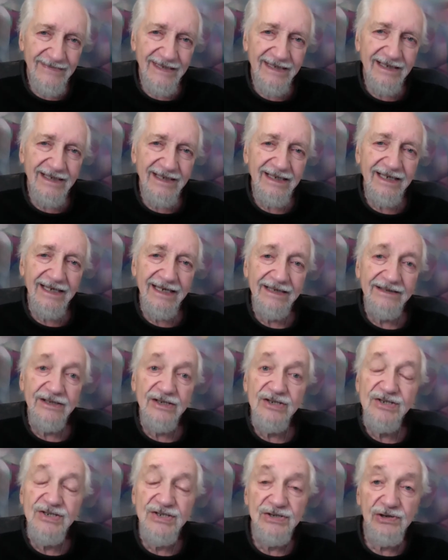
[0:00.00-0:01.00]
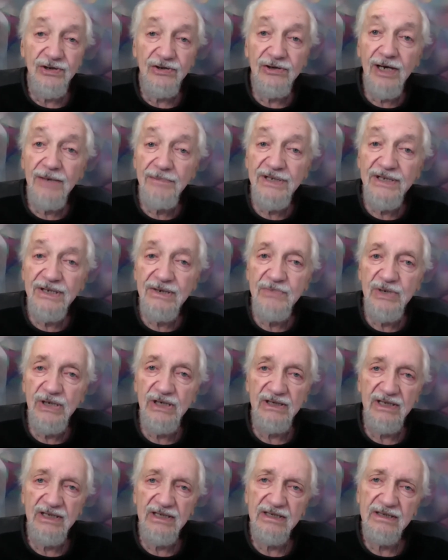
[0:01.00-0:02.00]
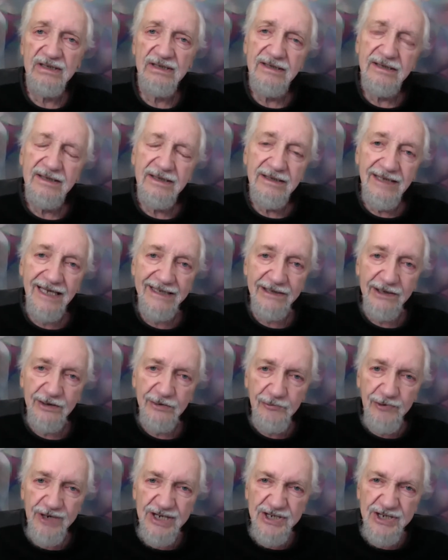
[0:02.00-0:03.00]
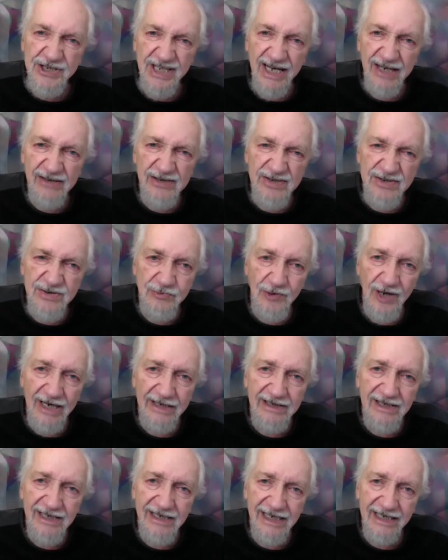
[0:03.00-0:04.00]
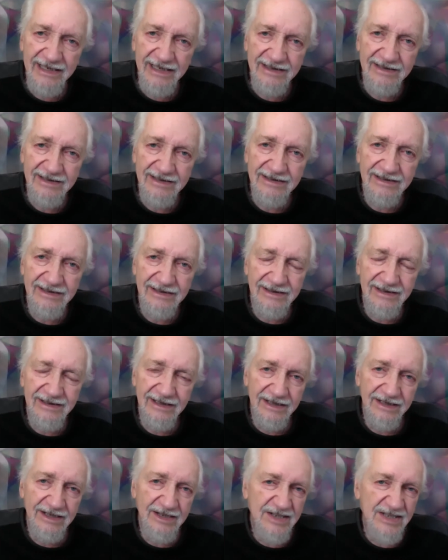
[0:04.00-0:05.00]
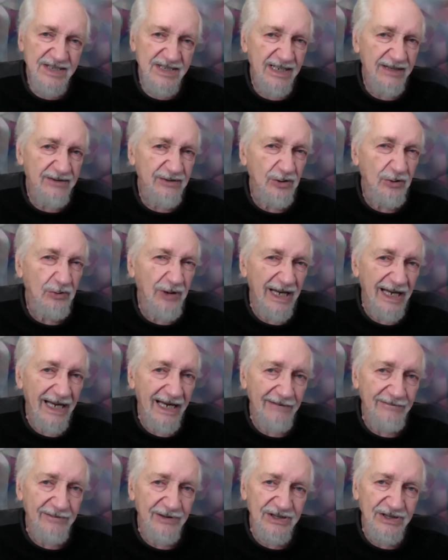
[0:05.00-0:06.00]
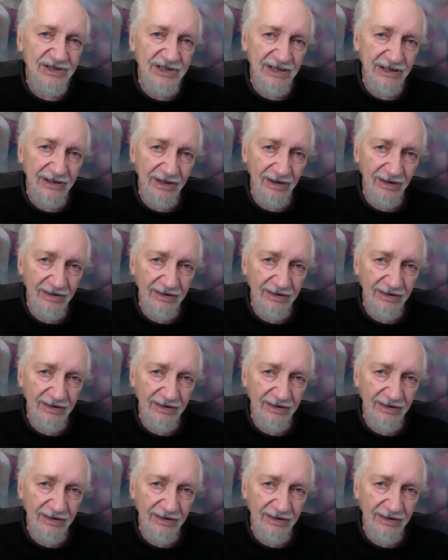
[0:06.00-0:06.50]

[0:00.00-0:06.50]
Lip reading: And he stood up in the meeting and he reached out his right hand and he said, "Do we have a deal?"